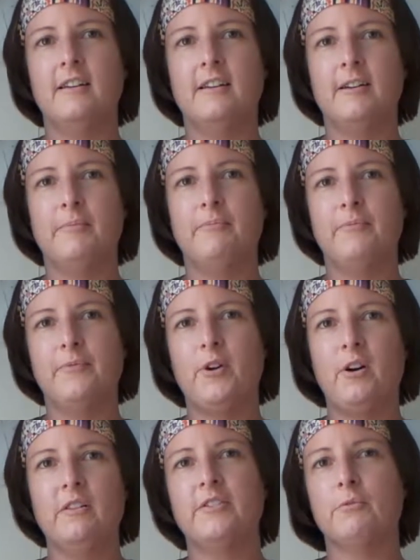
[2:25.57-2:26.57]

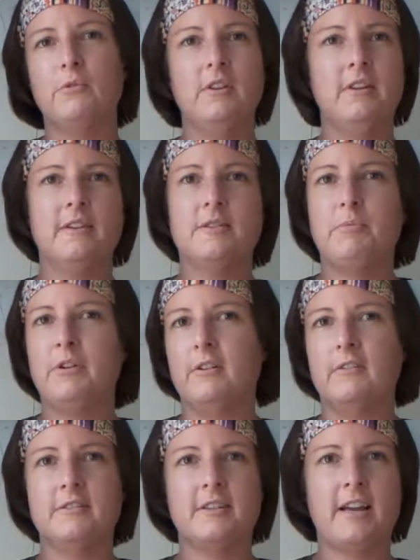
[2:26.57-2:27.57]
all of the really nice
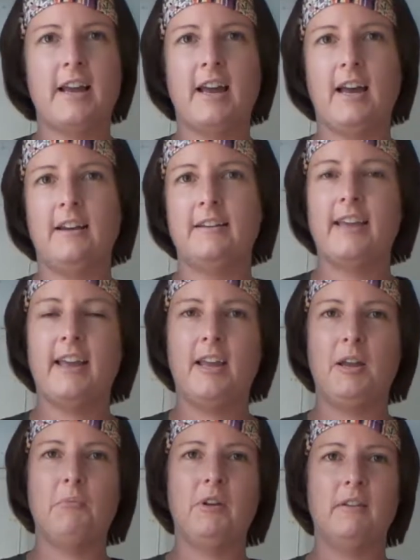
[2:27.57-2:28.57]
beers that I had
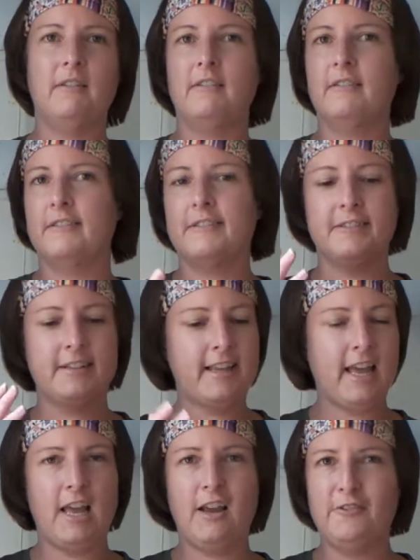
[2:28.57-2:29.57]
came in
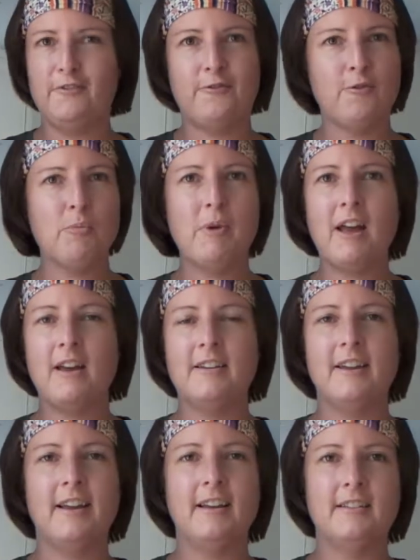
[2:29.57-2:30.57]
canned
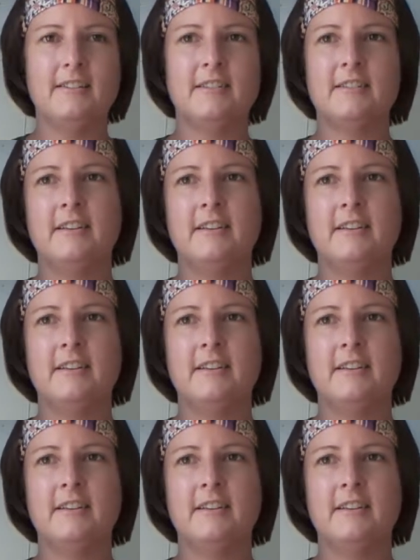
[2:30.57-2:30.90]
format, and